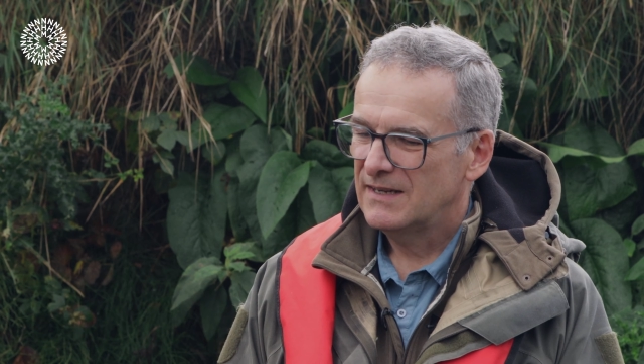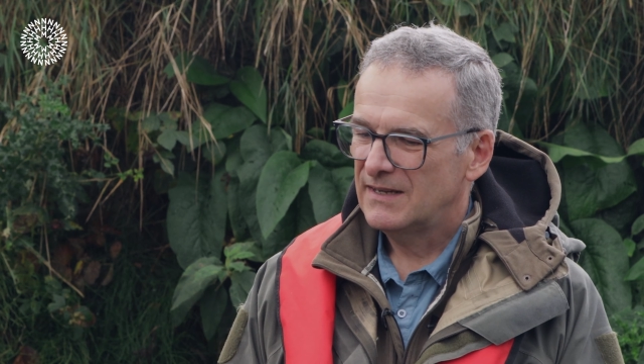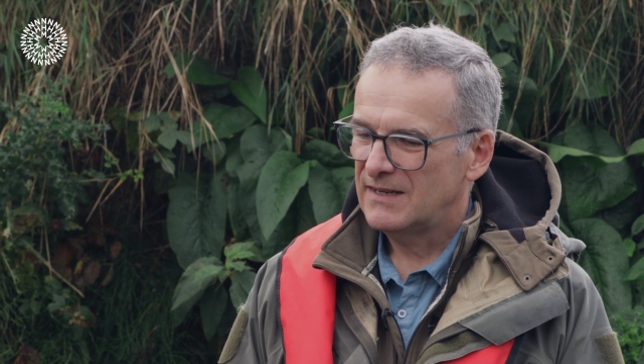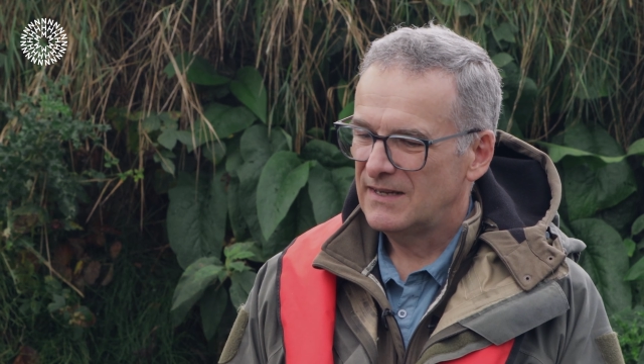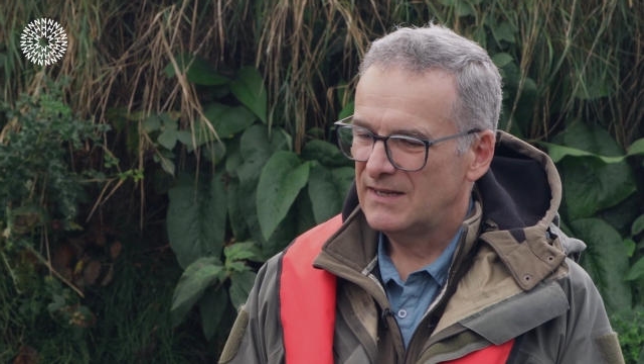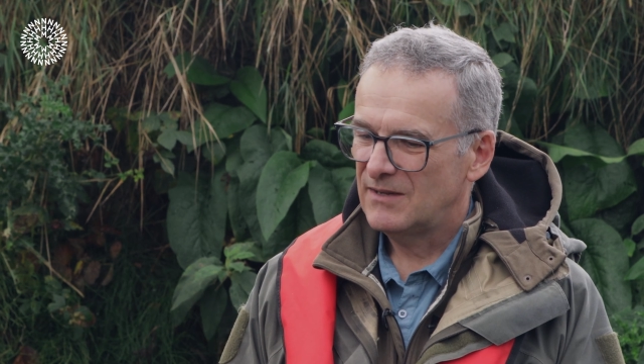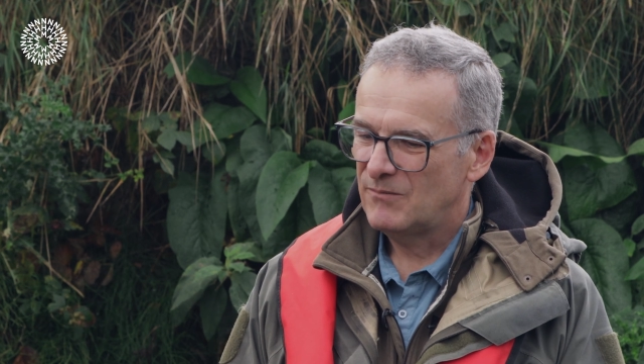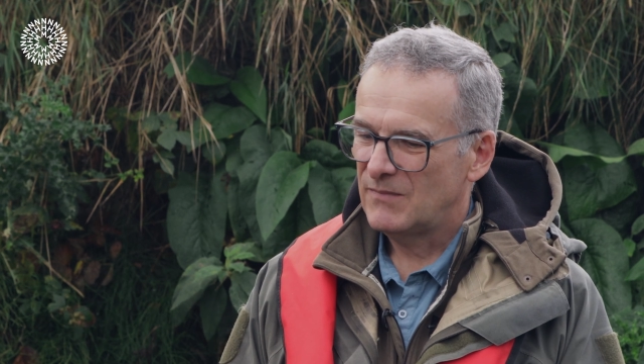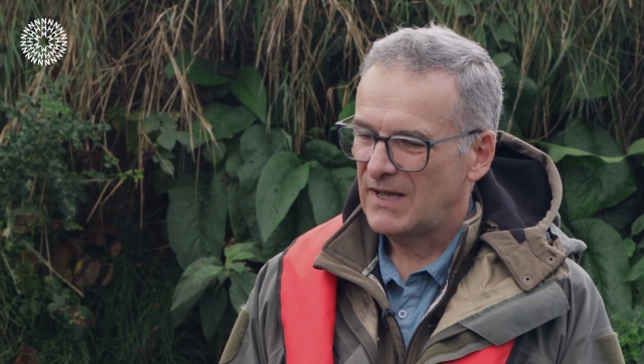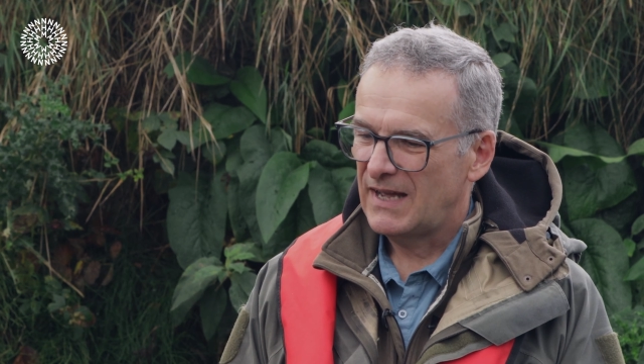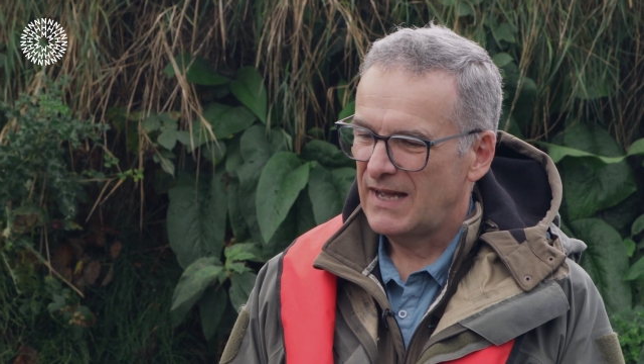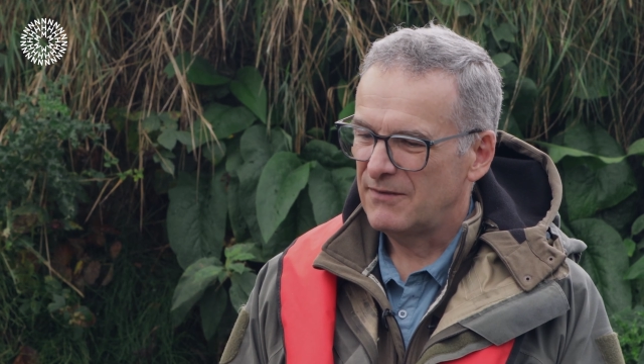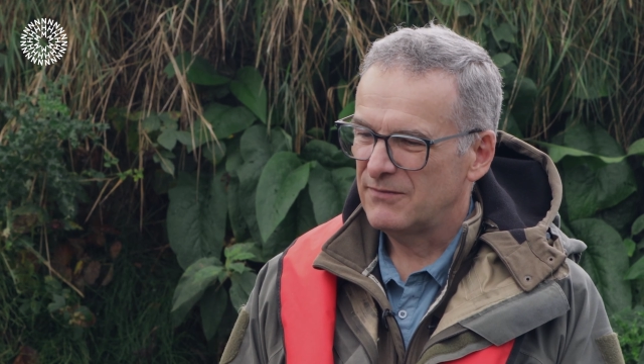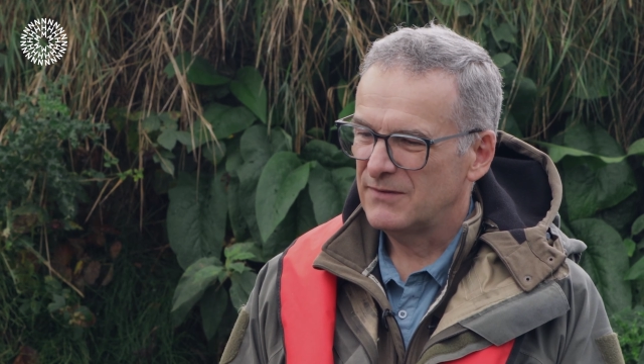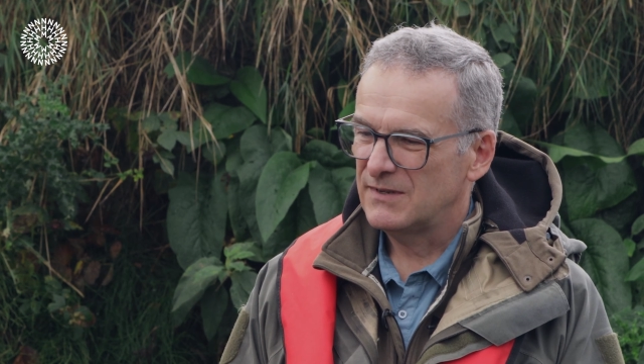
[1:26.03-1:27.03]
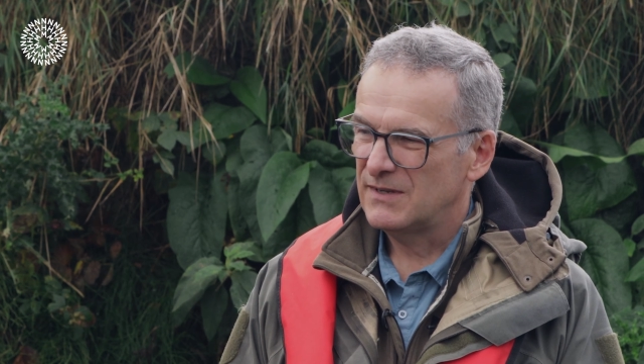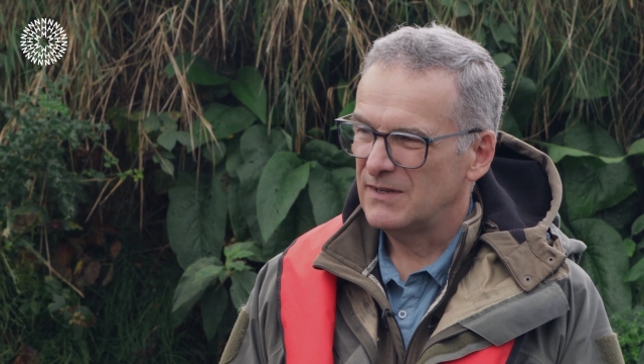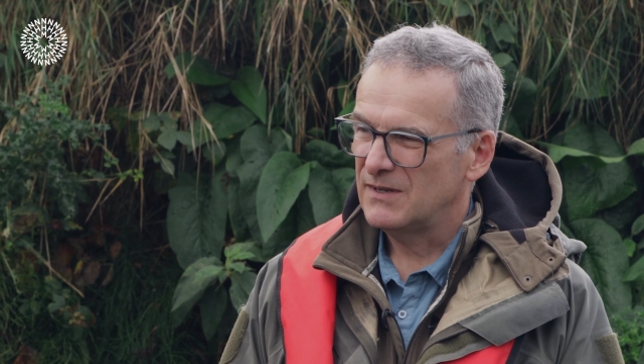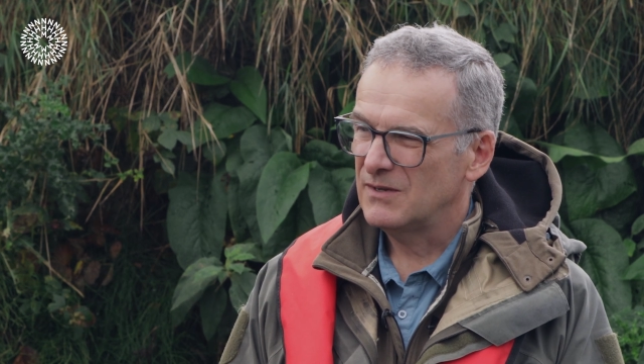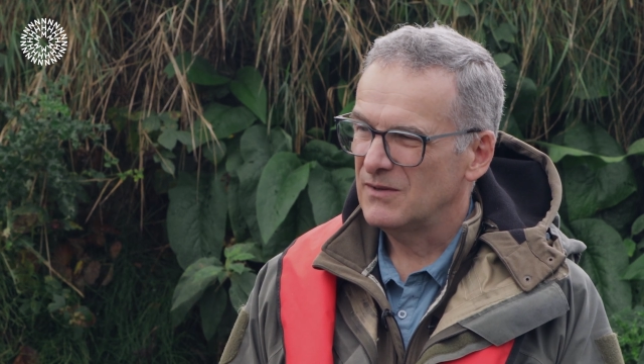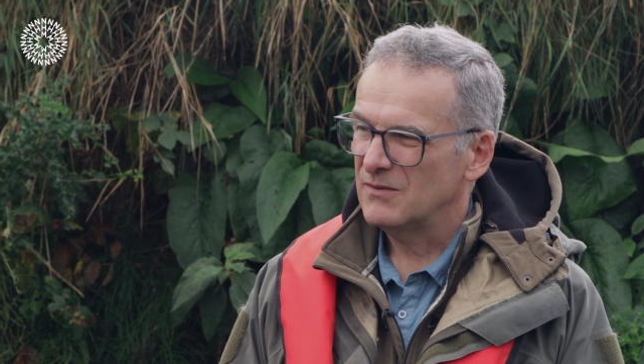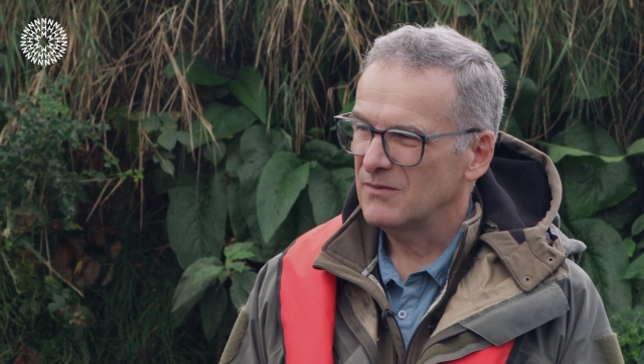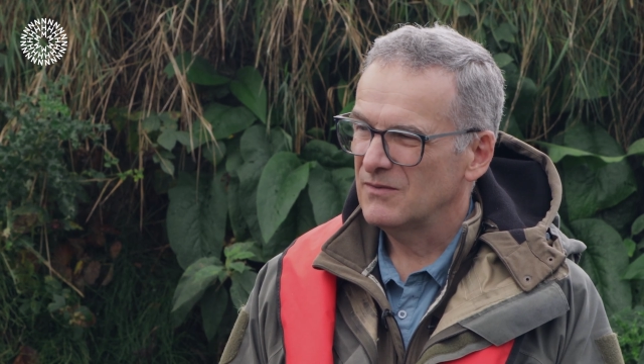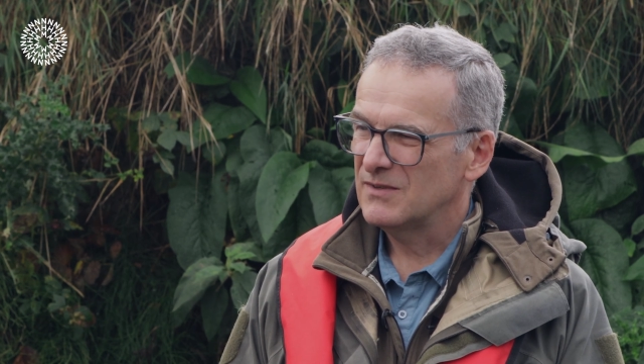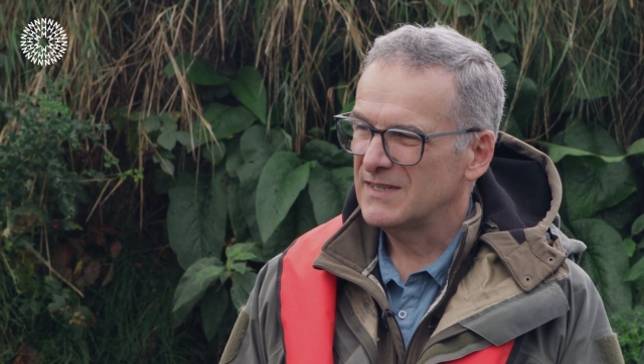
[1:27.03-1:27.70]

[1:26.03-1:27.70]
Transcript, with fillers: after